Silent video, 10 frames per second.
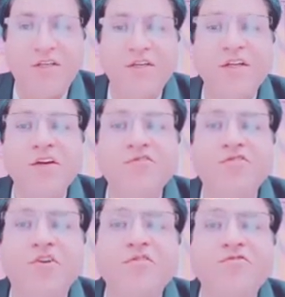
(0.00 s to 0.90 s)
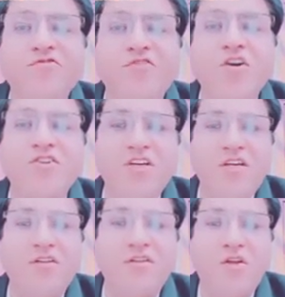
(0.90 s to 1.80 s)
for
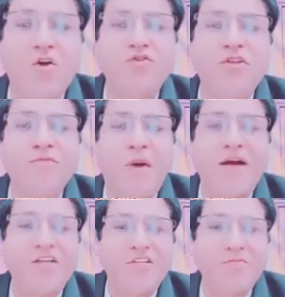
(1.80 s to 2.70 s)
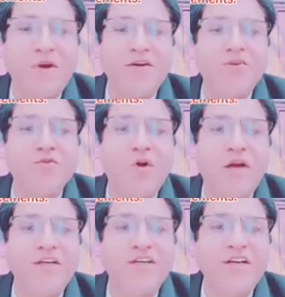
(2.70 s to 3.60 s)
40,000 participants to
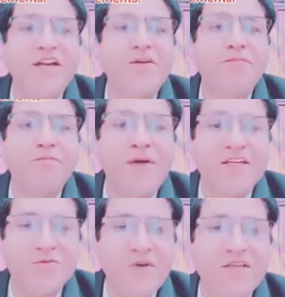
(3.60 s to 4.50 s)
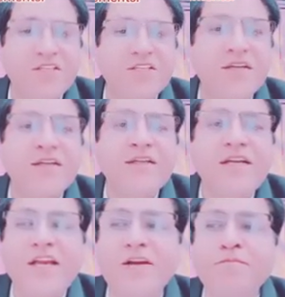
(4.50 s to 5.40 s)
undertake placements
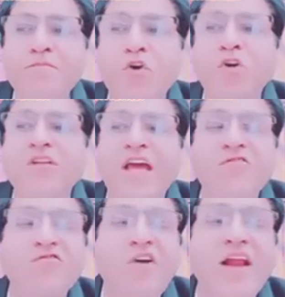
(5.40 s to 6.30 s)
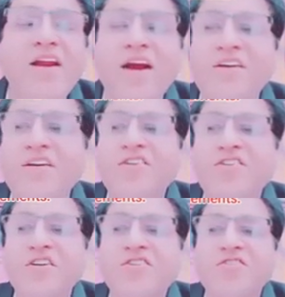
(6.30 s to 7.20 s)
in more than
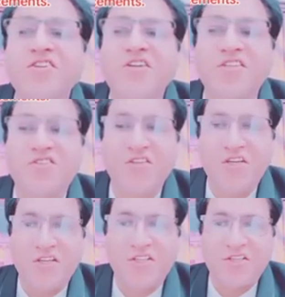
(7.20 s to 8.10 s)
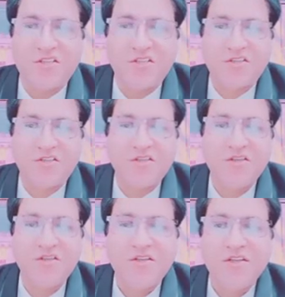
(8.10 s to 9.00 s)
160 destinations.
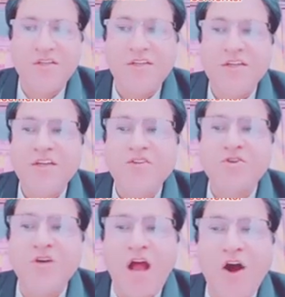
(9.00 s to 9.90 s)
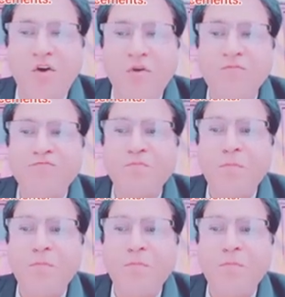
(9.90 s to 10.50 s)
So now,